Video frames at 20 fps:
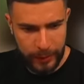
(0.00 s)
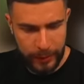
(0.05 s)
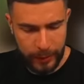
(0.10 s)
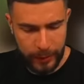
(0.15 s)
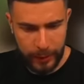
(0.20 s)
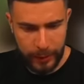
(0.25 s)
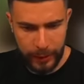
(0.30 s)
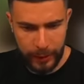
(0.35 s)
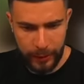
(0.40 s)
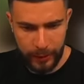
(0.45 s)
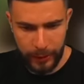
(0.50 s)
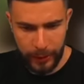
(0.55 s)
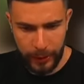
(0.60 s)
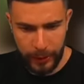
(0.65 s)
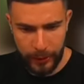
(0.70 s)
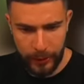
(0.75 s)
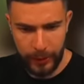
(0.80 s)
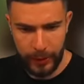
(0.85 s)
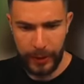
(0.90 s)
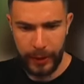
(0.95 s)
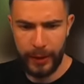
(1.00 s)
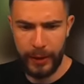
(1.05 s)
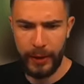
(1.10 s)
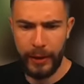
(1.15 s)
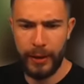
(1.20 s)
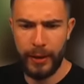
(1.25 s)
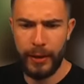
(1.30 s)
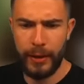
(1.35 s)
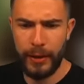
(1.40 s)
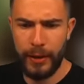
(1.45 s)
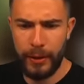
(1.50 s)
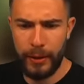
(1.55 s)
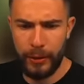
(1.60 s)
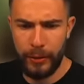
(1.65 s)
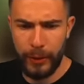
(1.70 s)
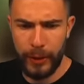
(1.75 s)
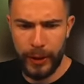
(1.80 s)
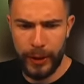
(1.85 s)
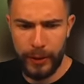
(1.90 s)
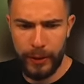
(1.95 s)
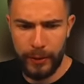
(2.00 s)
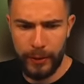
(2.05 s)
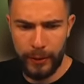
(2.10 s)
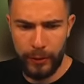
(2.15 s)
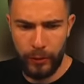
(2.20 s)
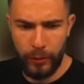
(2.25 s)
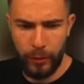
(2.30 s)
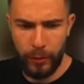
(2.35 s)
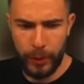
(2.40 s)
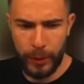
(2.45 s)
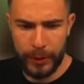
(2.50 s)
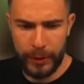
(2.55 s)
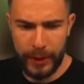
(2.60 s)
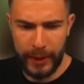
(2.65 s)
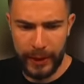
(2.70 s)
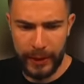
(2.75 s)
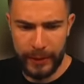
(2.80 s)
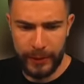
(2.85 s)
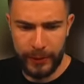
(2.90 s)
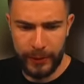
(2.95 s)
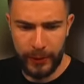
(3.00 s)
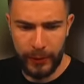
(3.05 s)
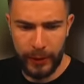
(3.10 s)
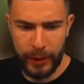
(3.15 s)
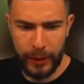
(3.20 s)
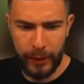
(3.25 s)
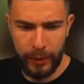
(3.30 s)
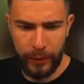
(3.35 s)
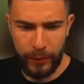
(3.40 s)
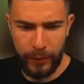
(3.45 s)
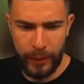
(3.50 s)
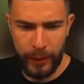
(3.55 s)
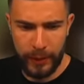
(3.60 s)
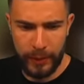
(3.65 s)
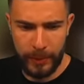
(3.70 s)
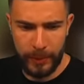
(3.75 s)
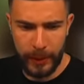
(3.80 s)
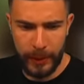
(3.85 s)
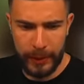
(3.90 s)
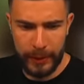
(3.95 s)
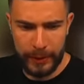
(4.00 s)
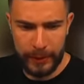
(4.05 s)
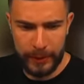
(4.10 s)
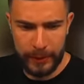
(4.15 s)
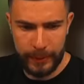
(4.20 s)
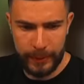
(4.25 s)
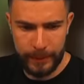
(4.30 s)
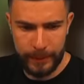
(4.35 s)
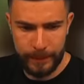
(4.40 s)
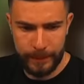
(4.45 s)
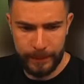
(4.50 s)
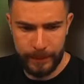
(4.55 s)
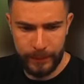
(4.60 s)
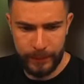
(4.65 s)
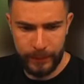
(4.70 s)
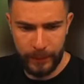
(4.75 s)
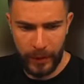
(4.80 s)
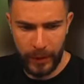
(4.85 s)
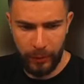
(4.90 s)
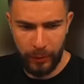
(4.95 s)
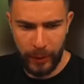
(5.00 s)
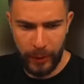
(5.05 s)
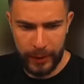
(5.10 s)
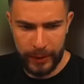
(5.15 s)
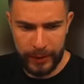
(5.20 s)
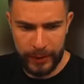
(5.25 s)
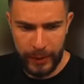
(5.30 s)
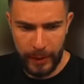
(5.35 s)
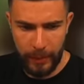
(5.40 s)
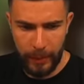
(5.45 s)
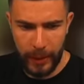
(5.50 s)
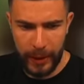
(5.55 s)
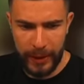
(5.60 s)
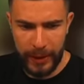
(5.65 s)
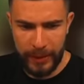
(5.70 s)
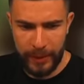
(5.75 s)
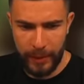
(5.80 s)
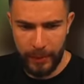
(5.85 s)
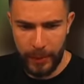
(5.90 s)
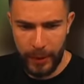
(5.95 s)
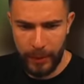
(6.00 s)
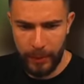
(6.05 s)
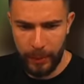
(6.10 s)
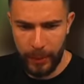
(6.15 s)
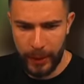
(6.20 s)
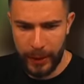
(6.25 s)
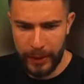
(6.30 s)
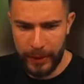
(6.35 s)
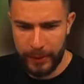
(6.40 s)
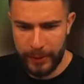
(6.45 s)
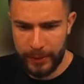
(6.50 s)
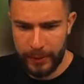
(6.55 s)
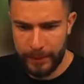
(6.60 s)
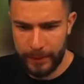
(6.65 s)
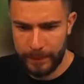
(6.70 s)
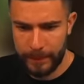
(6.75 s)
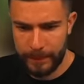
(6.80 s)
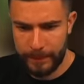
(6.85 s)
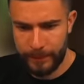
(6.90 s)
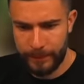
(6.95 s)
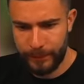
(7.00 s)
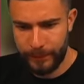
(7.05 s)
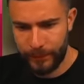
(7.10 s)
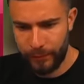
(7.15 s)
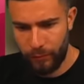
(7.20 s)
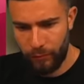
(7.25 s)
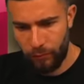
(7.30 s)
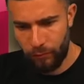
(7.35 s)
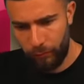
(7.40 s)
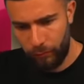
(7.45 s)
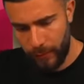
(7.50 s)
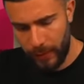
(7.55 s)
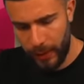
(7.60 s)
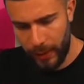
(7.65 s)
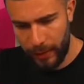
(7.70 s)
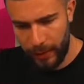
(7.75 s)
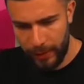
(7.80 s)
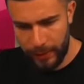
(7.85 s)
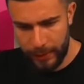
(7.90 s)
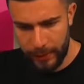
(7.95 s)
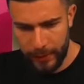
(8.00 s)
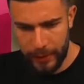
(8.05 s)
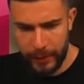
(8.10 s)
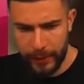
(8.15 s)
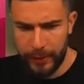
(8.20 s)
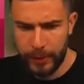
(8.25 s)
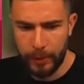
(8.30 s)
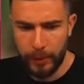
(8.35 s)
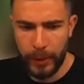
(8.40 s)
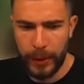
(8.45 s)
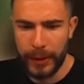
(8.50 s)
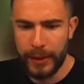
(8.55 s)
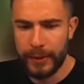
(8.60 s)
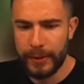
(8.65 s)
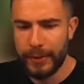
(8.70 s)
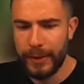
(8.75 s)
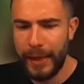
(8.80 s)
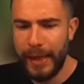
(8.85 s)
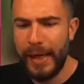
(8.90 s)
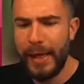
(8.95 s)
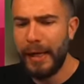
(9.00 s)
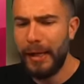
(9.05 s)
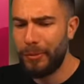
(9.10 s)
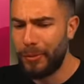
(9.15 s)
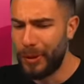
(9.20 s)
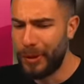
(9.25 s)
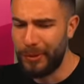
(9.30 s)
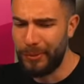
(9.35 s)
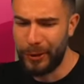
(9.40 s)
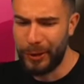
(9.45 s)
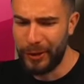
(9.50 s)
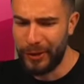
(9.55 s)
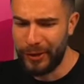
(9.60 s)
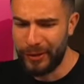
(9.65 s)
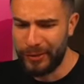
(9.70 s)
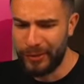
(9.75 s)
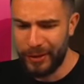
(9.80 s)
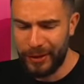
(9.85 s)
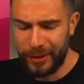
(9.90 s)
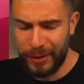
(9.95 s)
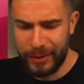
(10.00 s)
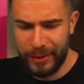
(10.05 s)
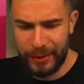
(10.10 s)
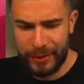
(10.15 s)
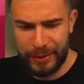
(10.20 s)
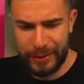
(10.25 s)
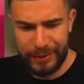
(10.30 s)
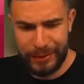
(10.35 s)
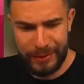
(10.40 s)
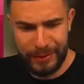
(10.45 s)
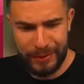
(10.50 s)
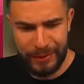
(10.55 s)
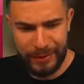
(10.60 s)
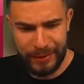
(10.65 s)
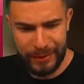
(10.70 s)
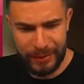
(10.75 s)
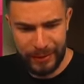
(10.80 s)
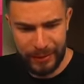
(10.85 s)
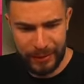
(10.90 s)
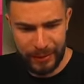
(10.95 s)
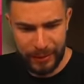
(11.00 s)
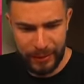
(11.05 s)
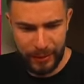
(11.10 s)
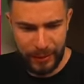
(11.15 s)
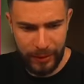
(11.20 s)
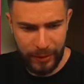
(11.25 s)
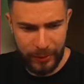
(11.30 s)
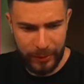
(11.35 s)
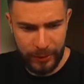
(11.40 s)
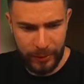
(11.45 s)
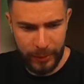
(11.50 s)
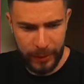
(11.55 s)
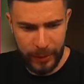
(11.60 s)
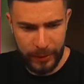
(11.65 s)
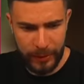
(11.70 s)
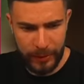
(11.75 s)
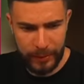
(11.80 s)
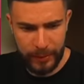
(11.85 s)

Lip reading: All right, here we go. We need normal scatters on either of these, please. And when I say please, I mean please. That's a decent please. But we only... last spin.